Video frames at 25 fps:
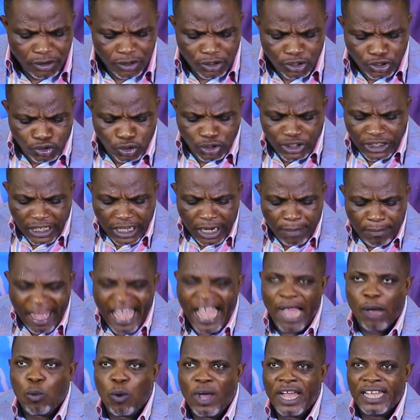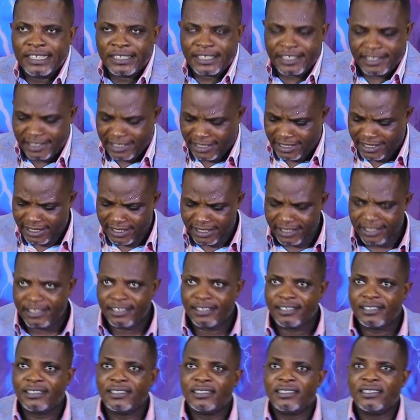So Jeremiah went there,
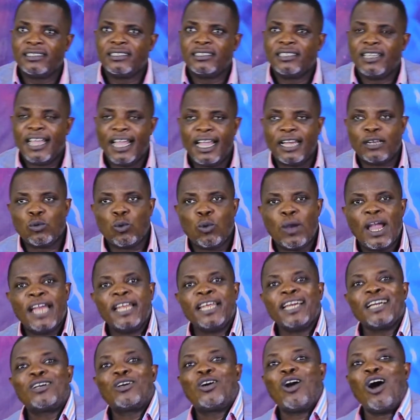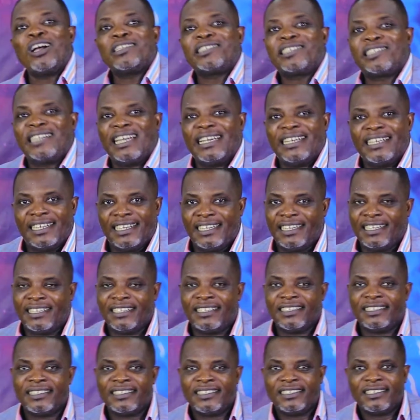and when he got there,
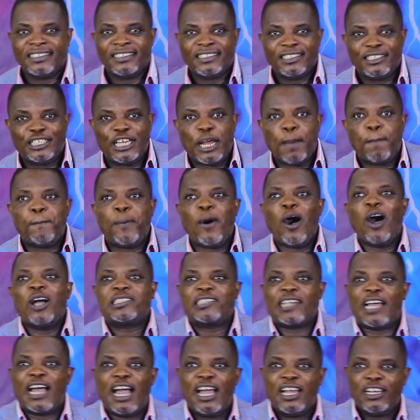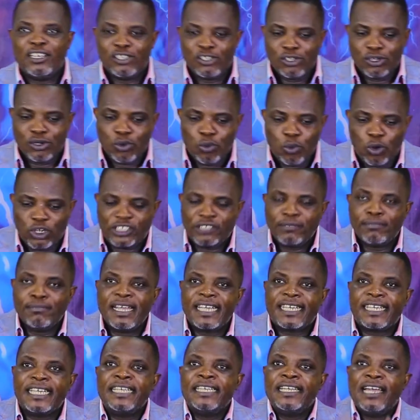the potter was
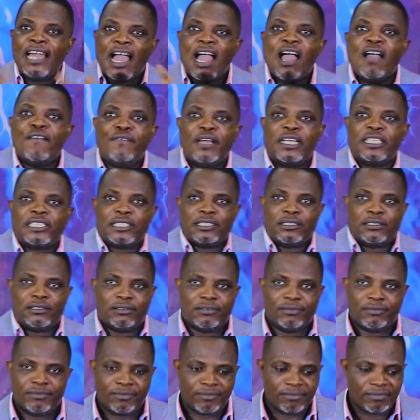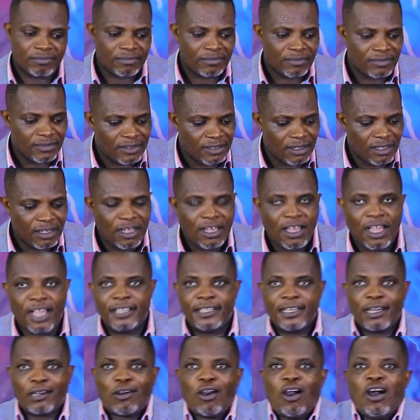making a vessel.
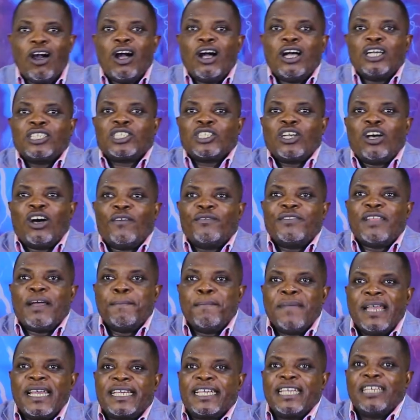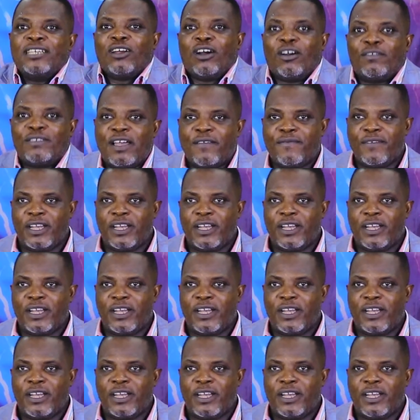In the course of the making of the